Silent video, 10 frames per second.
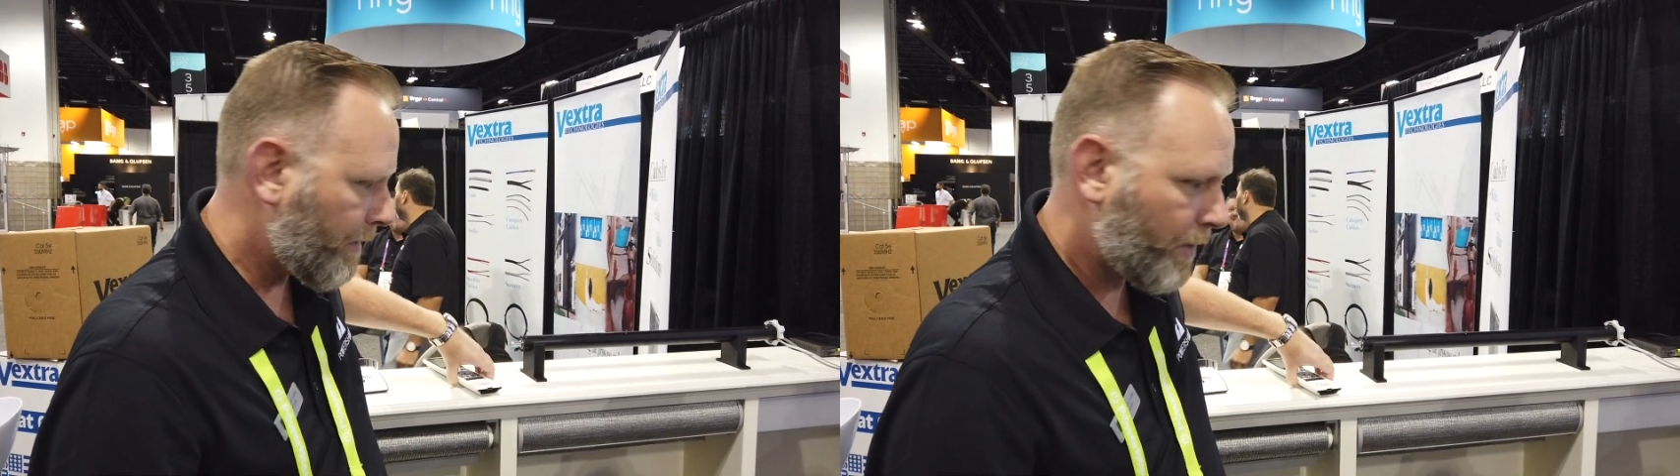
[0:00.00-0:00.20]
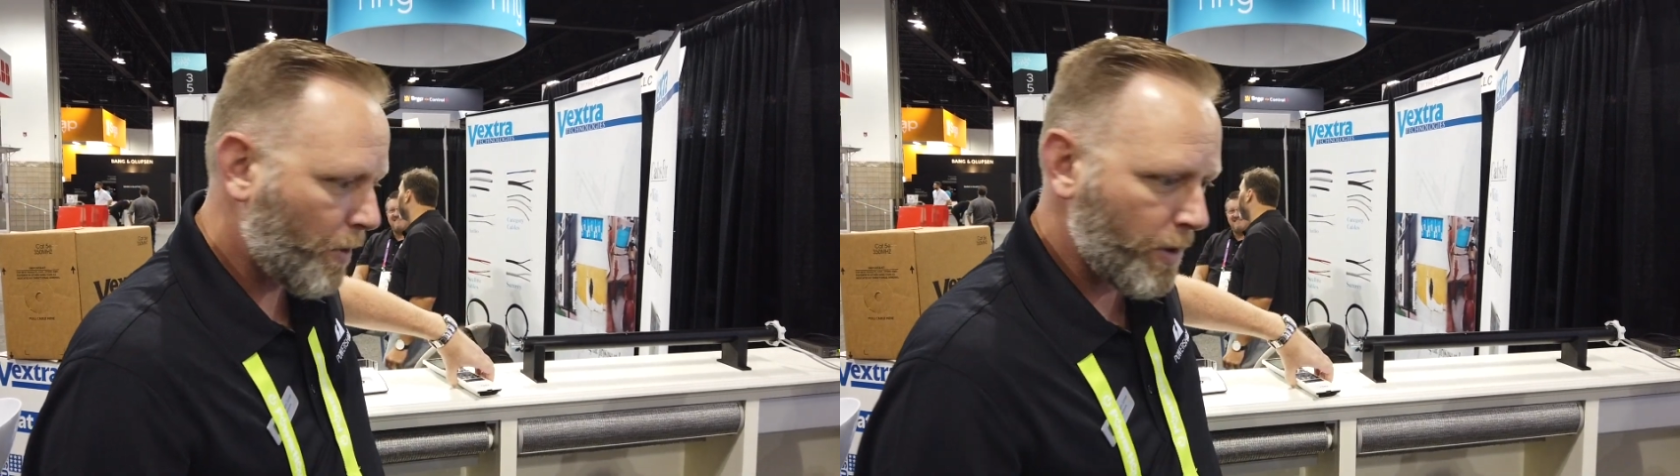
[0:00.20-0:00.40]

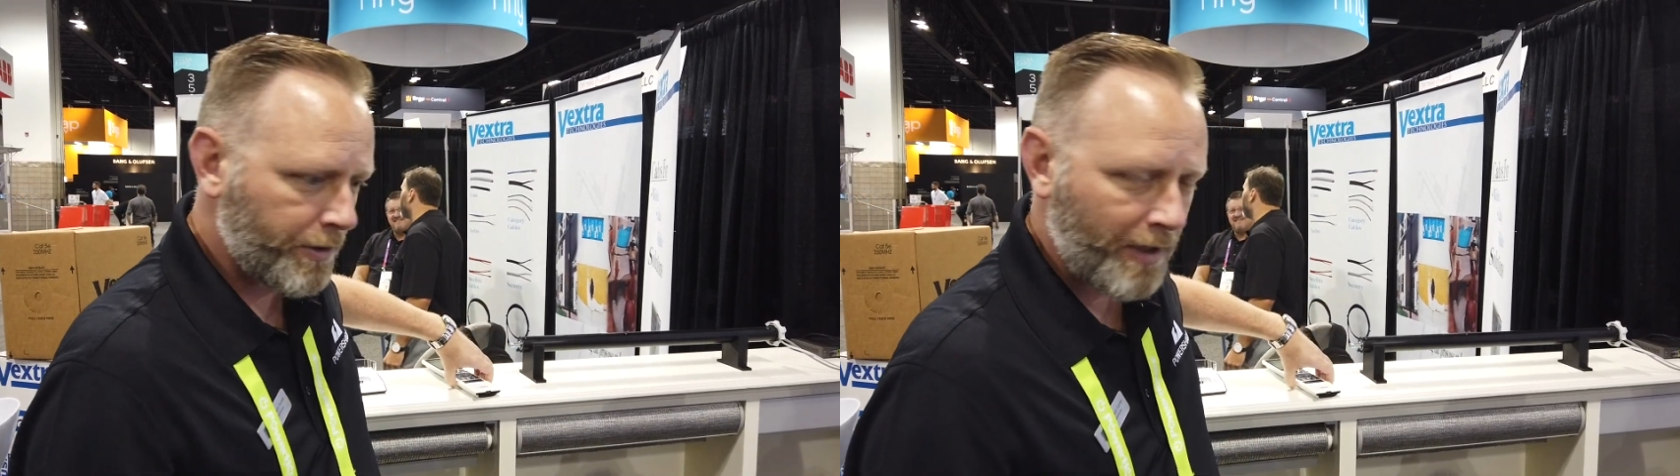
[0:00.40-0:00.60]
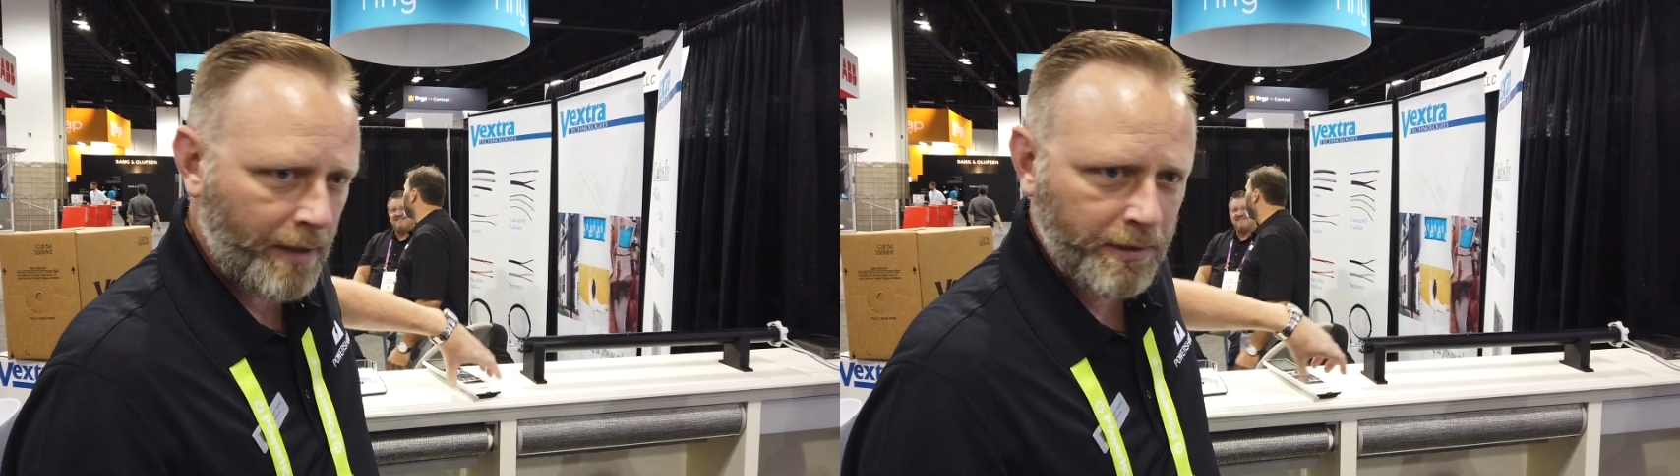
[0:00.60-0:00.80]
um, of
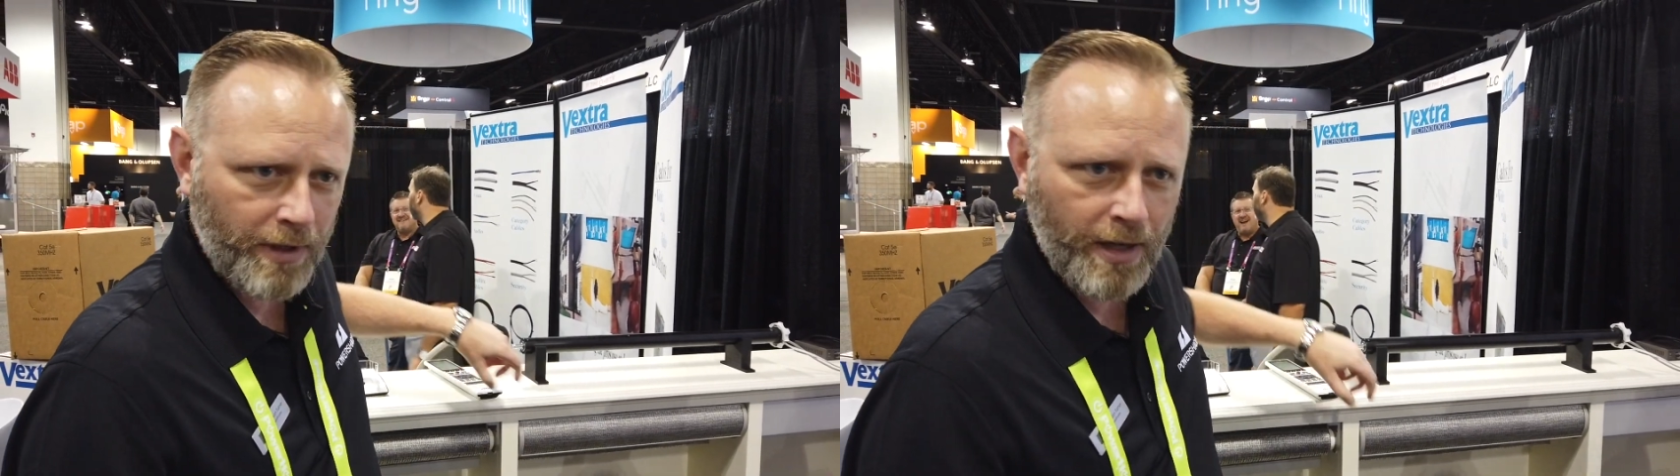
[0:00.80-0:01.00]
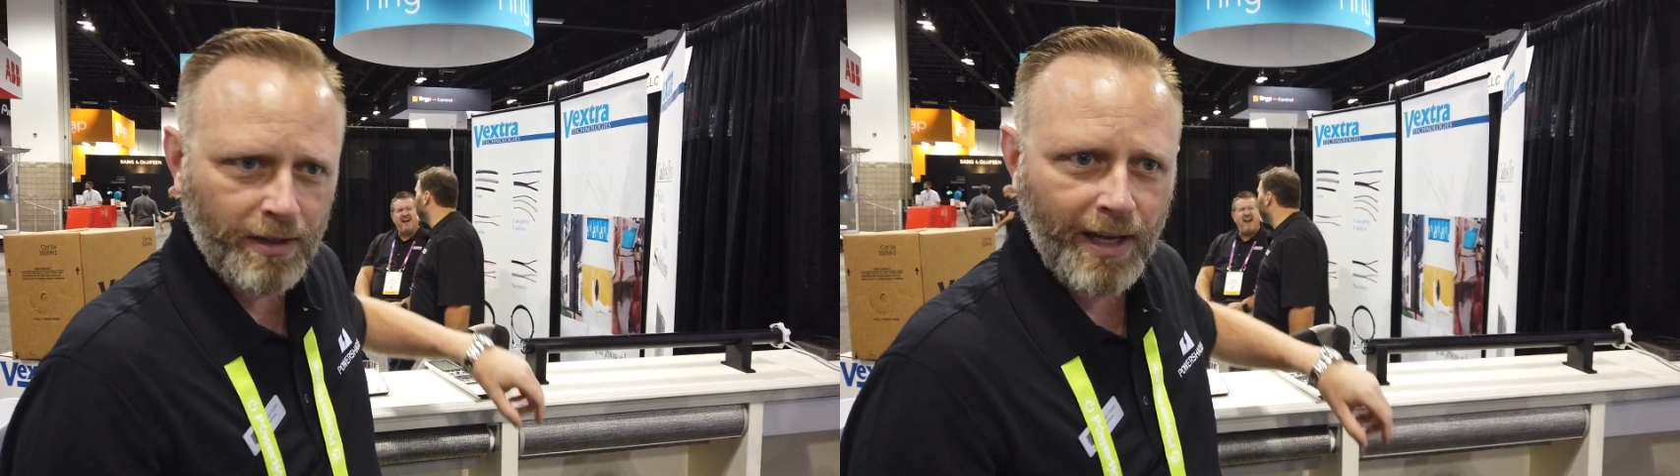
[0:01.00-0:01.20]
course
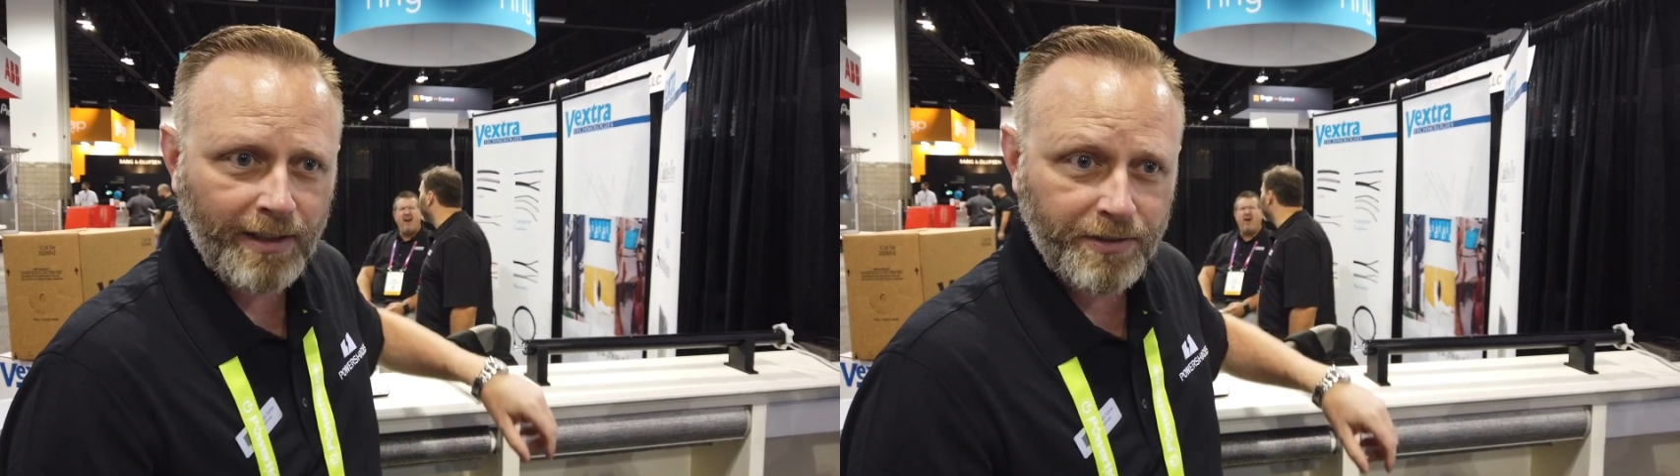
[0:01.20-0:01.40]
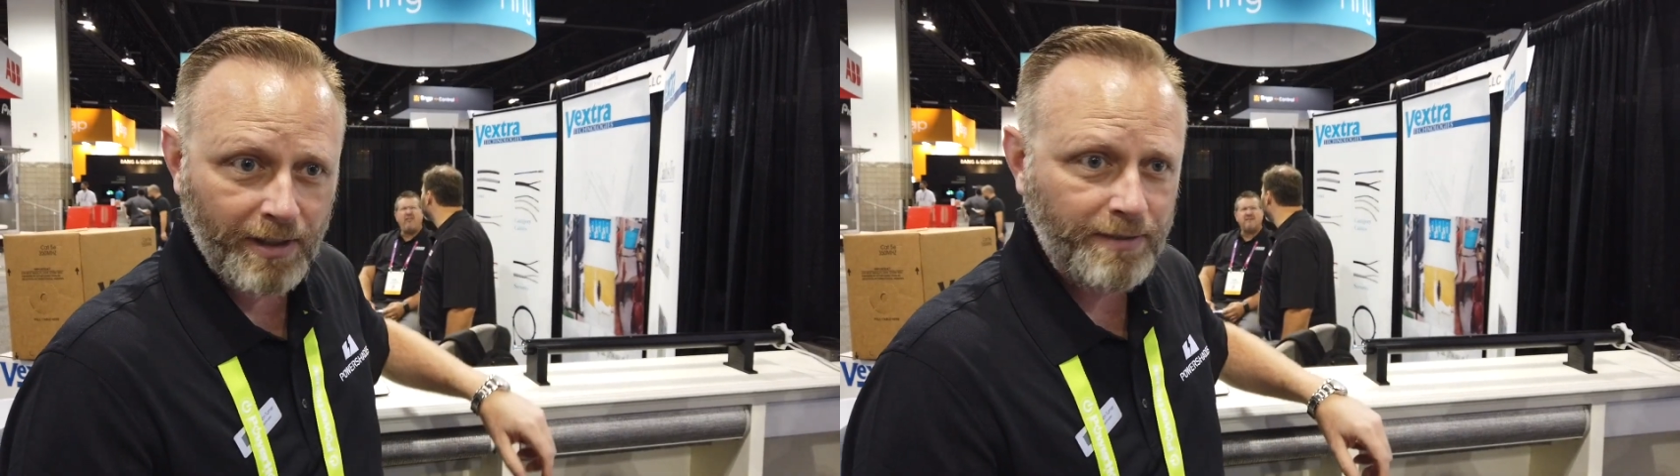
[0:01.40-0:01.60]
Amazon
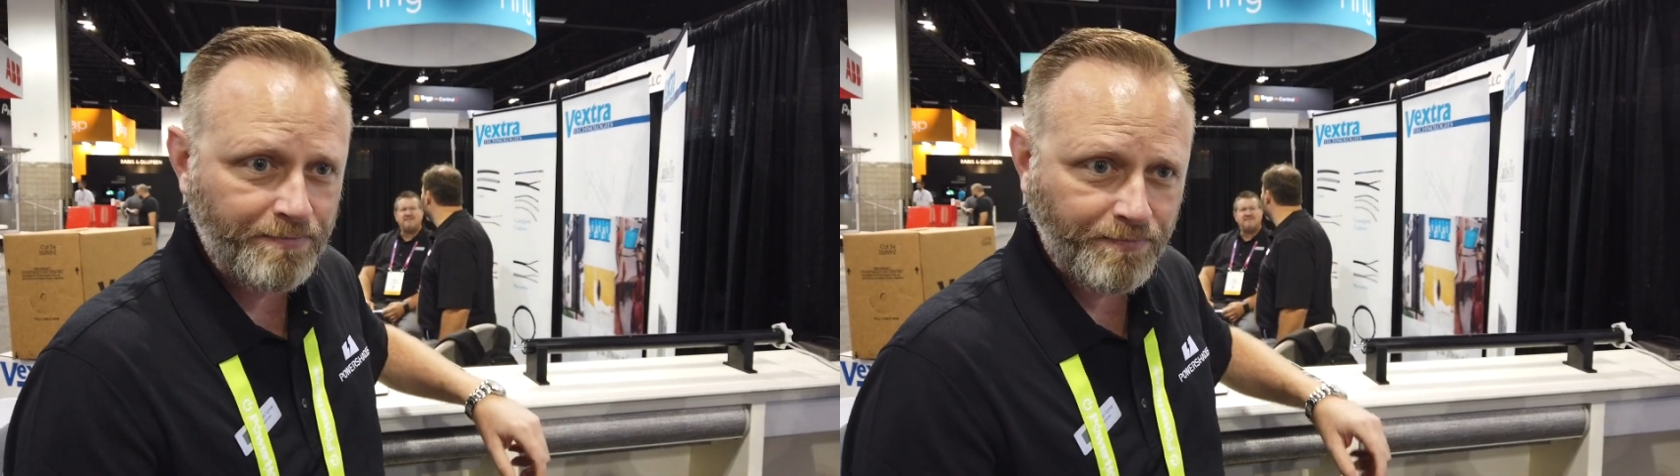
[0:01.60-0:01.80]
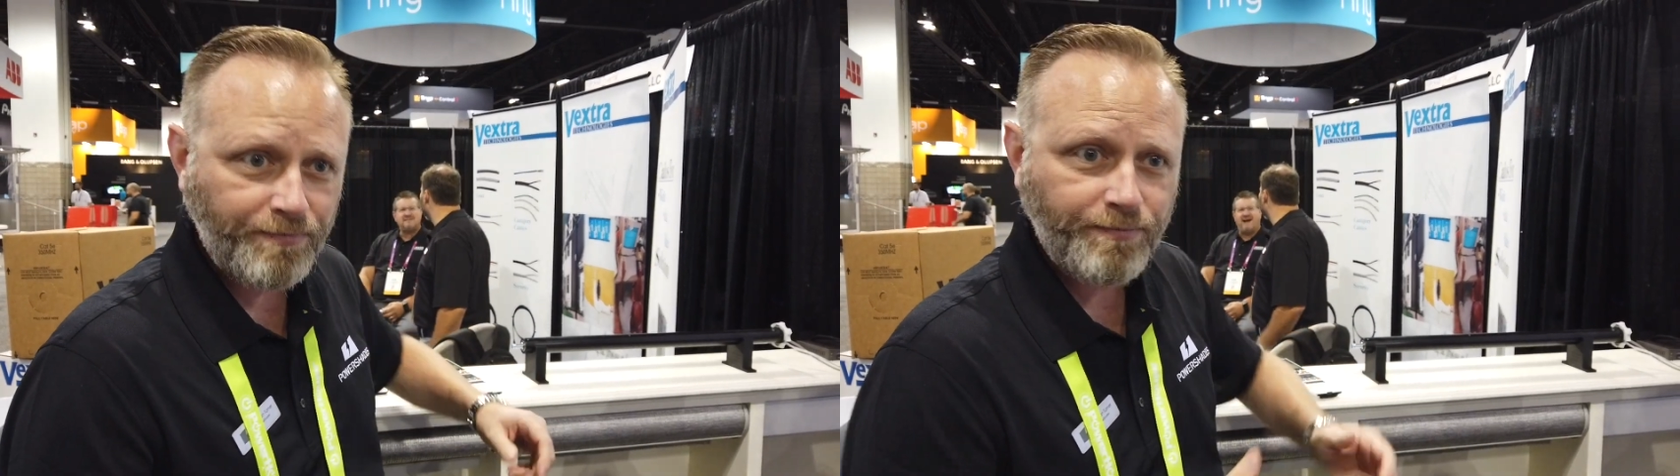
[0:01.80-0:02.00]

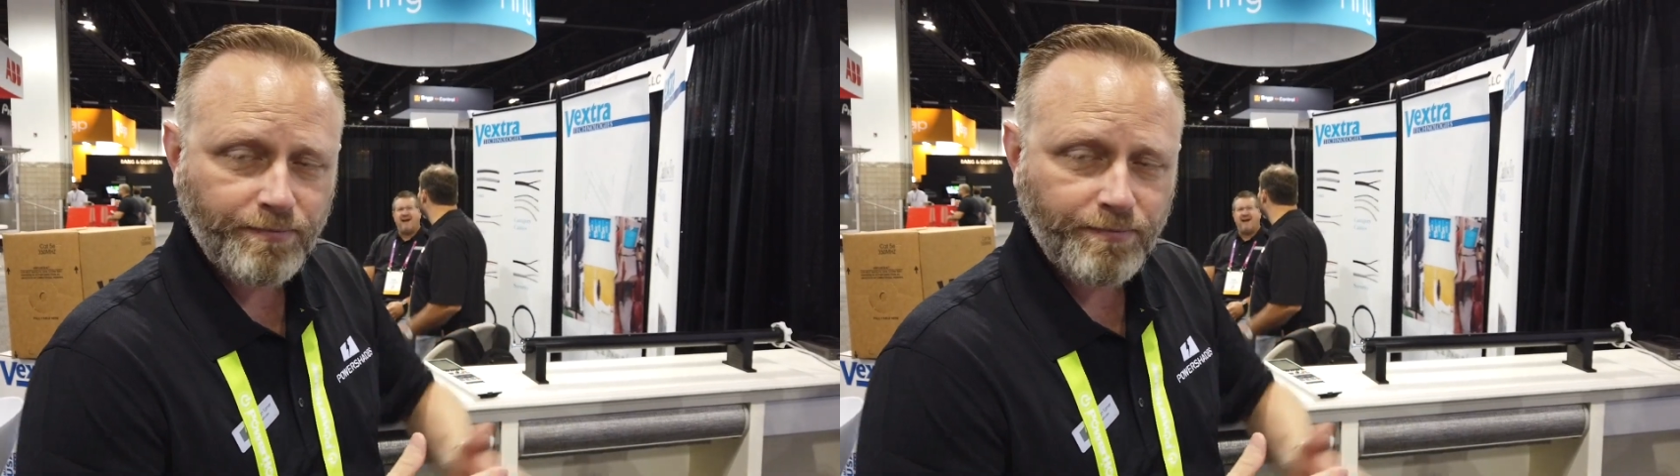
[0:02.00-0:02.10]
Alexa